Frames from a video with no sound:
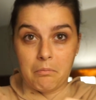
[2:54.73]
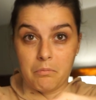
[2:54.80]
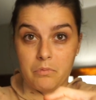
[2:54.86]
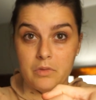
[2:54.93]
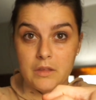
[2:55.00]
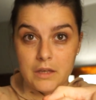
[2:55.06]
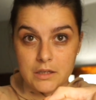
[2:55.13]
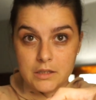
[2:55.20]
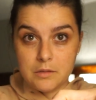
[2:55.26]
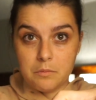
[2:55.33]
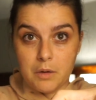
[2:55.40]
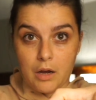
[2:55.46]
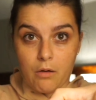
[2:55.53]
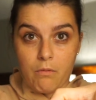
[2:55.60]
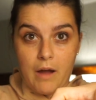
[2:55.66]
this
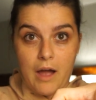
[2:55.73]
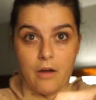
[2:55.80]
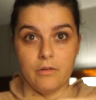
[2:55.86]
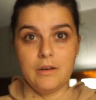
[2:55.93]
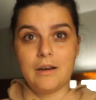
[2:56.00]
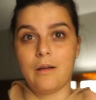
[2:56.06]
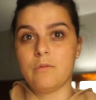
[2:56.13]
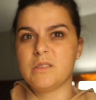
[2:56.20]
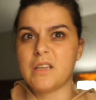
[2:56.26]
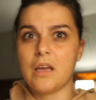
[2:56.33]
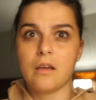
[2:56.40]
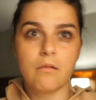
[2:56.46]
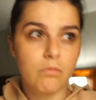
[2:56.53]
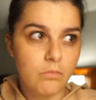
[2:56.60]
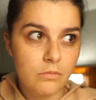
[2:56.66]
big around, and I was
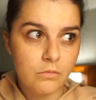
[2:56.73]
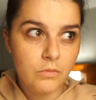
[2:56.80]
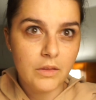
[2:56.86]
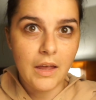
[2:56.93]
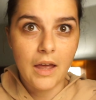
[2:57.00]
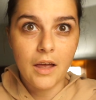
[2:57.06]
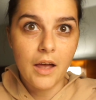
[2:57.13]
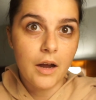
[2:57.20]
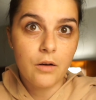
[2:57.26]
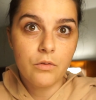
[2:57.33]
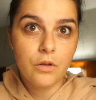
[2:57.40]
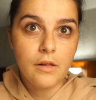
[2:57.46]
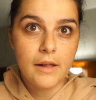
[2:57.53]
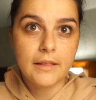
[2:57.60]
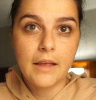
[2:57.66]
like, heck, I don't
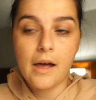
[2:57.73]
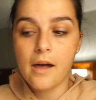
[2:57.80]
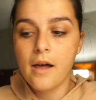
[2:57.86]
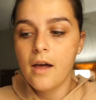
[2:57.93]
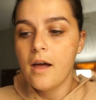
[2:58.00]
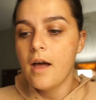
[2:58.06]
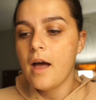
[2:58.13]
look like that.